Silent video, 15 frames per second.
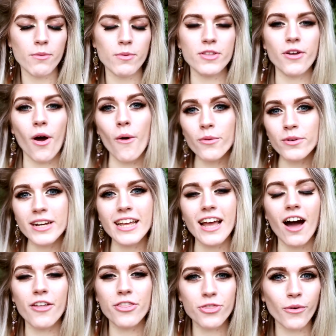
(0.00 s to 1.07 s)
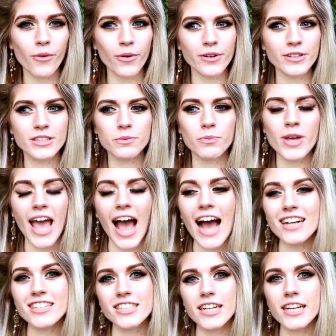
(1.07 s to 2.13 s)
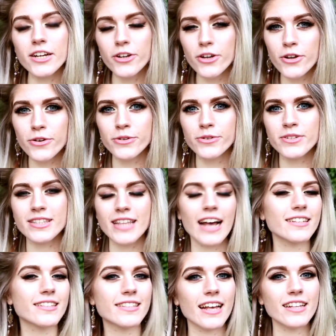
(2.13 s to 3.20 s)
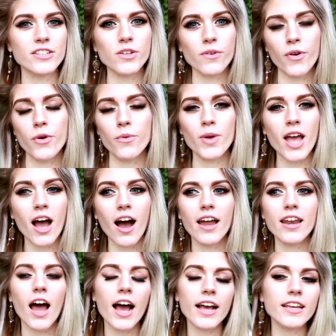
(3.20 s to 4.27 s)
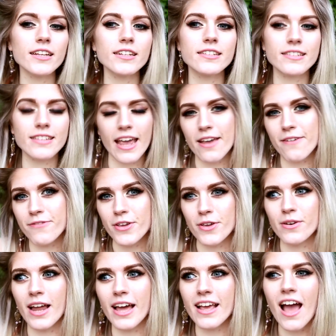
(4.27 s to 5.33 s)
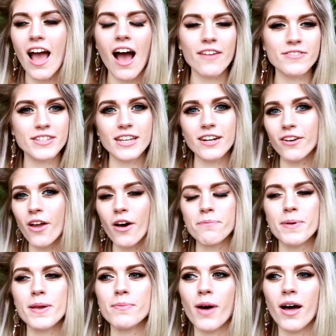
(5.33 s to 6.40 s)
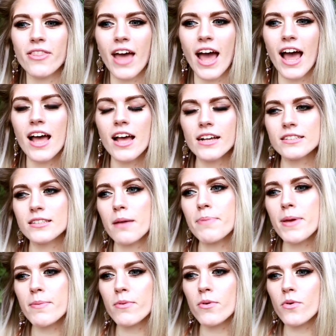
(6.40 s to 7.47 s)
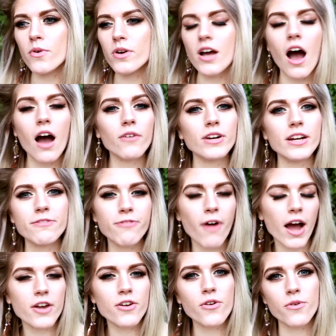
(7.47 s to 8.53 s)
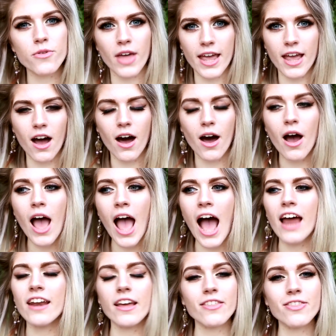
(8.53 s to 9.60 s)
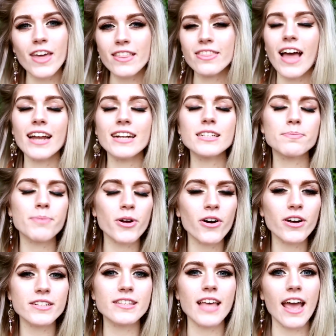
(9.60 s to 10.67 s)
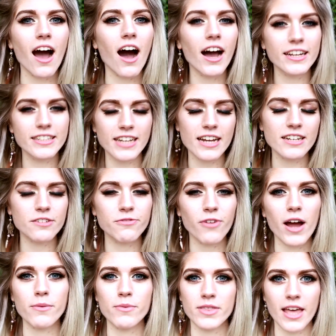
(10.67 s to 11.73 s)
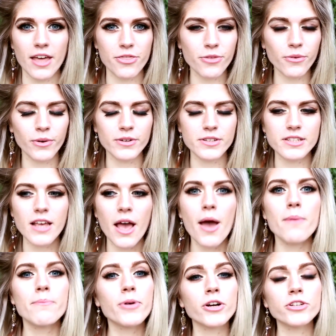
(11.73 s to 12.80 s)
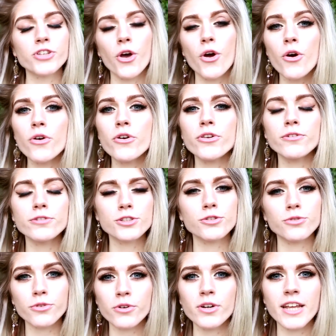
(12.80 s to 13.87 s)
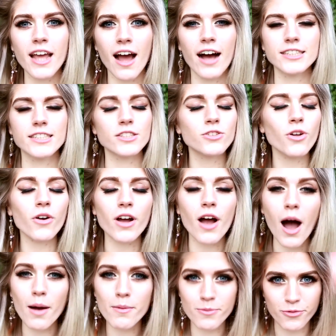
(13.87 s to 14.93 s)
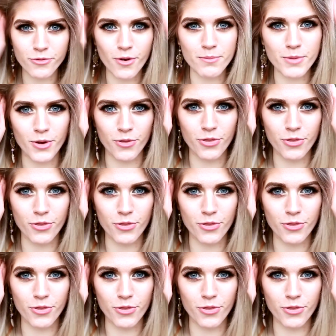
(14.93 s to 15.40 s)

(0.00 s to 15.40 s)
with only our thoughts, we actually lose that sense of who we are. And I can say for you, like, I've seen a lot of people out there, some people can't really find who they are. And I think that is because they are identified with their thoughts. Because who you truly are does not come from your